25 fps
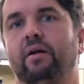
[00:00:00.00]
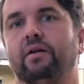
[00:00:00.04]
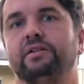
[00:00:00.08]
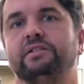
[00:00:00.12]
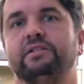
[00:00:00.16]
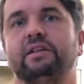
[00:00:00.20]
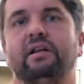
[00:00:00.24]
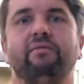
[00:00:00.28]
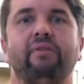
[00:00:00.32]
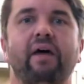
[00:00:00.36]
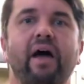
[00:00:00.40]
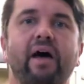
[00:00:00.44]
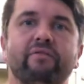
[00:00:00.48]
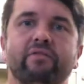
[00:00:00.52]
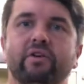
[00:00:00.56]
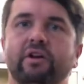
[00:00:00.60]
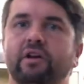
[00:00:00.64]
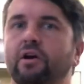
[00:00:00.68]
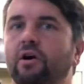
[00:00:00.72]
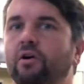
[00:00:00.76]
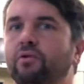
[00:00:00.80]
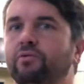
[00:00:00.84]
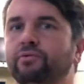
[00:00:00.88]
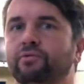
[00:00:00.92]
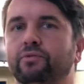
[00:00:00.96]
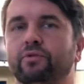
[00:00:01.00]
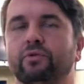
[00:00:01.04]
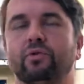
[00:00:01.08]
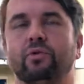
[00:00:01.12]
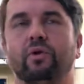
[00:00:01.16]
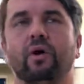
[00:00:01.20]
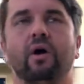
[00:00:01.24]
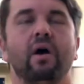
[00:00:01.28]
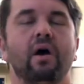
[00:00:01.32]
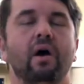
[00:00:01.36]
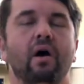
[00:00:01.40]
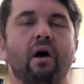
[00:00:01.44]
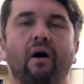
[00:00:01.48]
Instead of having to go through
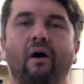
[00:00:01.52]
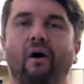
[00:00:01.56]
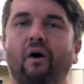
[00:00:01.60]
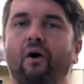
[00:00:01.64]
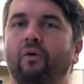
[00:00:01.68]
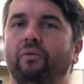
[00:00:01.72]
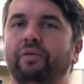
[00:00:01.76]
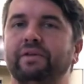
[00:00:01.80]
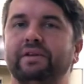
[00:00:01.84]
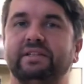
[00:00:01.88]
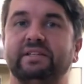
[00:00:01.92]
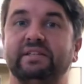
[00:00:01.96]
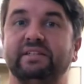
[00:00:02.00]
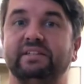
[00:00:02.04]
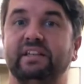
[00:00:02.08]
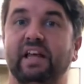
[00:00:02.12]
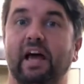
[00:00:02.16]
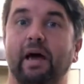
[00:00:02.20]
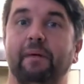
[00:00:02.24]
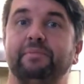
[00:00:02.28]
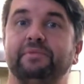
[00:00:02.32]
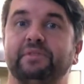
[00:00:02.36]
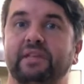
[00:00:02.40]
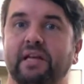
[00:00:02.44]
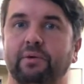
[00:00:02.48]
all these steps